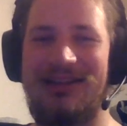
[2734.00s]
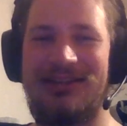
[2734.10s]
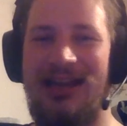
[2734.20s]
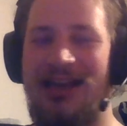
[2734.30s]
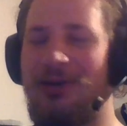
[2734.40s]
like
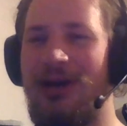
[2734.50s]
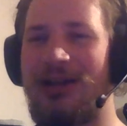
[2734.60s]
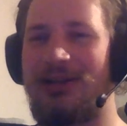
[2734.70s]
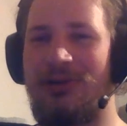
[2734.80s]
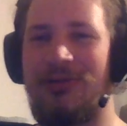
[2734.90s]
I
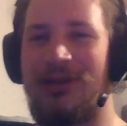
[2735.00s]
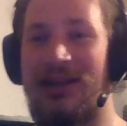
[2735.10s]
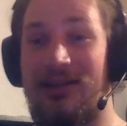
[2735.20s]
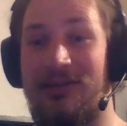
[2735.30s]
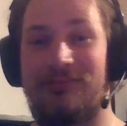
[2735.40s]
don't know,
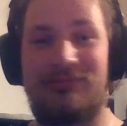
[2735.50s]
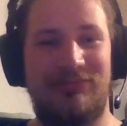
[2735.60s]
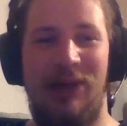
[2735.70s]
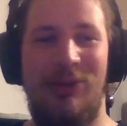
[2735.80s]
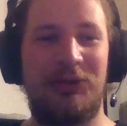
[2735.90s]

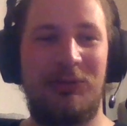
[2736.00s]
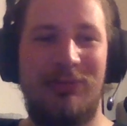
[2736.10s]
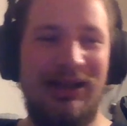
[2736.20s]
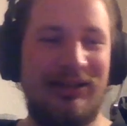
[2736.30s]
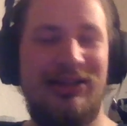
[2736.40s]
I went to
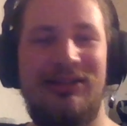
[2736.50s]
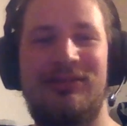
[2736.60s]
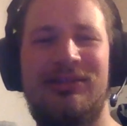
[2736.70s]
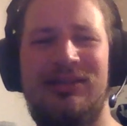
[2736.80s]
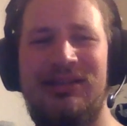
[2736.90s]
Malta.
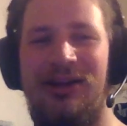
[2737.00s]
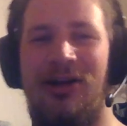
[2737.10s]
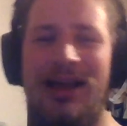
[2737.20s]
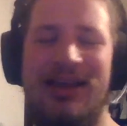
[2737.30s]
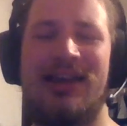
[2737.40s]

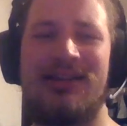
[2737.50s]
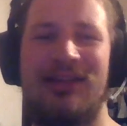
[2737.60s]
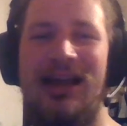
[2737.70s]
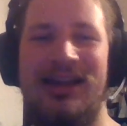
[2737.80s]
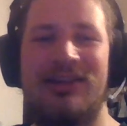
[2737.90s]
Oh, I
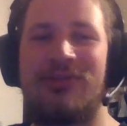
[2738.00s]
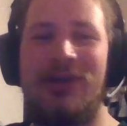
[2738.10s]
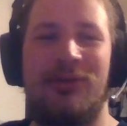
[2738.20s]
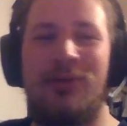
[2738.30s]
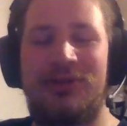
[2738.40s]
can't
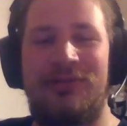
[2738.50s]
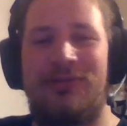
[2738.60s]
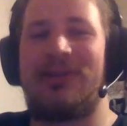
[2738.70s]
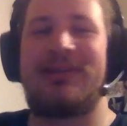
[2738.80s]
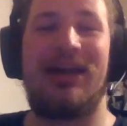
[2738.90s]
drink water
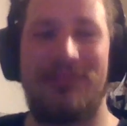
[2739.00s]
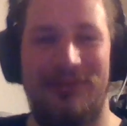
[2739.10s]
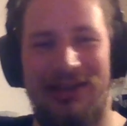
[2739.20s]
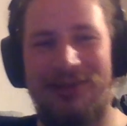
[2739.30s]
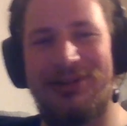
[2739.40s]
from the tap.
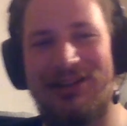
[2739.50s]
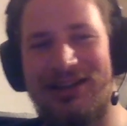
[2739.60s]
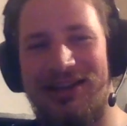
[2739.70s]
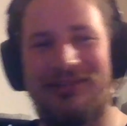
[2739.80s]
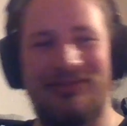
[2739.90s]
Like what the
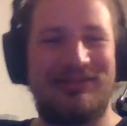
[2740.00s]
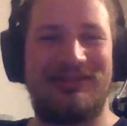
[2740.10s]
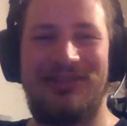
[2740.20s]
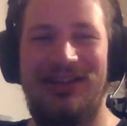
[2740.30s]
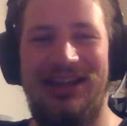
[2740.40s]
hell?
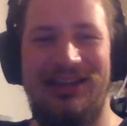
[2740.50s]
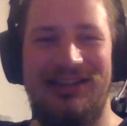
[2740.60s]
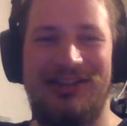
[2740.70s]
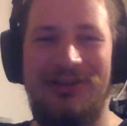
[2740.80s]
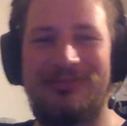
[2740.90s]
Or like
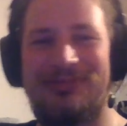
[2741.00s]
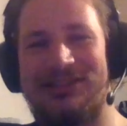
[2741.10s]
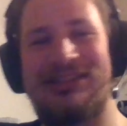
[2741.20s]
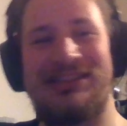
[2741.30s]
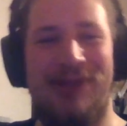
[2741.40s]

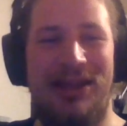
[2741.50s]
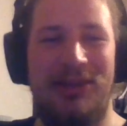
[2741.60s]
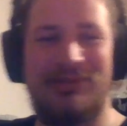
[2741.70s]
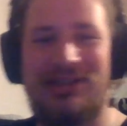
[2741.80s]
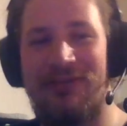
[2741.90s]
this
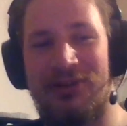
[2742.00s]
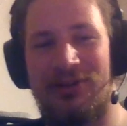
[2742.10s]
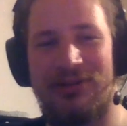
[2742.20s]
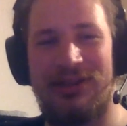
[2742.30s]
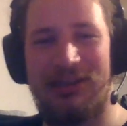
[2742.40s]
random stuff you
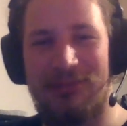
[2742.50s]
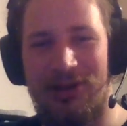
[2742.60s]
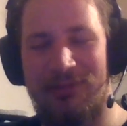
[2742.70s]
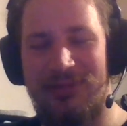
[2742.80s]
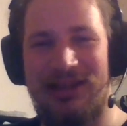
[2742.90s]
don't think
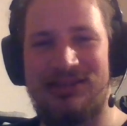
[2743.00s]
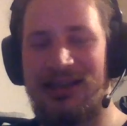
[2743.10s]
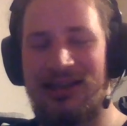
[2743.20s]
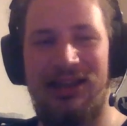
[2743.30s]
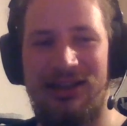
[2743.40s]
about it, but then
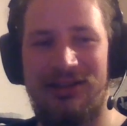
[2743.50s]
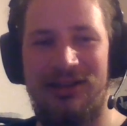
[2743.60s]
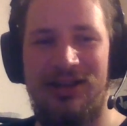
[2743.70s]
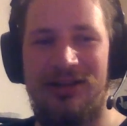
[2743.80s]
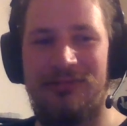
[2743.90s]
suddenly like
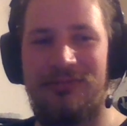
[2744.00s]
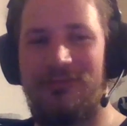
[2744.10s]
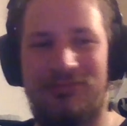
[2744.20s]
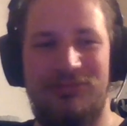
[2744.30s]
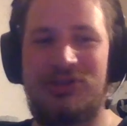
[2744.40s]

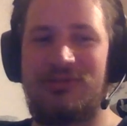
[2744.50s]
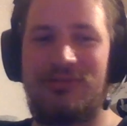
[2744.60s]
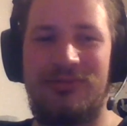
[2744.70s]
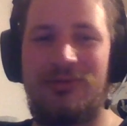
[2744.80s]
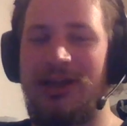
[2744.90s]
just
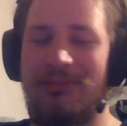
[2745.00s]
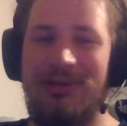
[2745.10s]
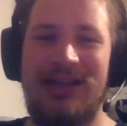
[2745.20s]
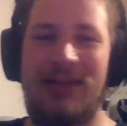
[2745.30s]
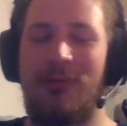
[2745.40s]

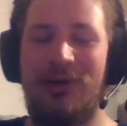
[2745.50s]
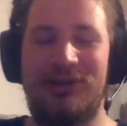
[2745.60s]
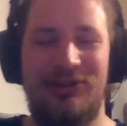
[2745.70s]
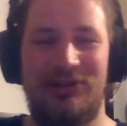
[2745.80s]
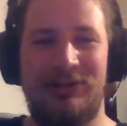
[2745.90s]
drinkable tap
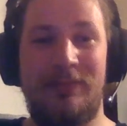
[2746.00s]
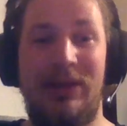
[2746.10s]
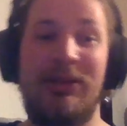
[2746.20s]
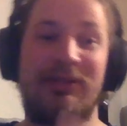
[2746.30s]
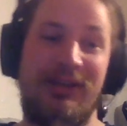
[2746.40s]
water.
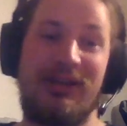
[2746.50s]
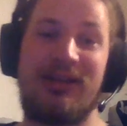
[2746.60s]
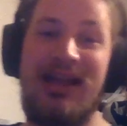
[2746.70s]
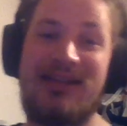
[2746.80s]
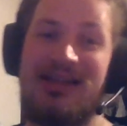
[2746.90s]
I mean,
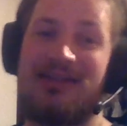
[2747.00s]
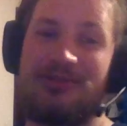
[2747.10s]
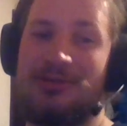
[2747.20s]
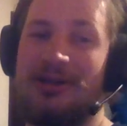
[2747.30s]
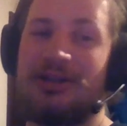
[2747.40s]
Finland has that.
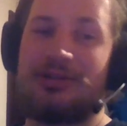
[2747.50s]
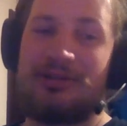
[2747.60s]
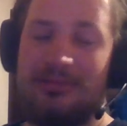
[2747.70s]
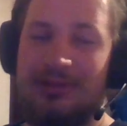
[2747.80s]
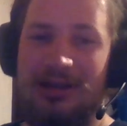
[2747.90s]
It's really
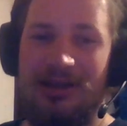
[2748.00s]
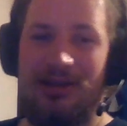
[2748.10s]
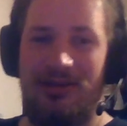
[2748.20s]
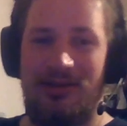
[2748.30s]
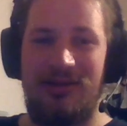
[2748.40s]
good.
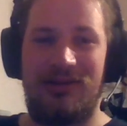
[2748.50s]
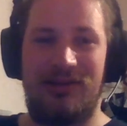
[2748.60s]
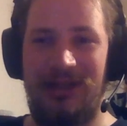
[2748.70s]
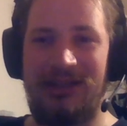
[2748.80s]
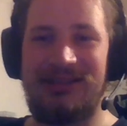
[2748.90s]

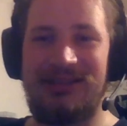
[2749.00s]
Like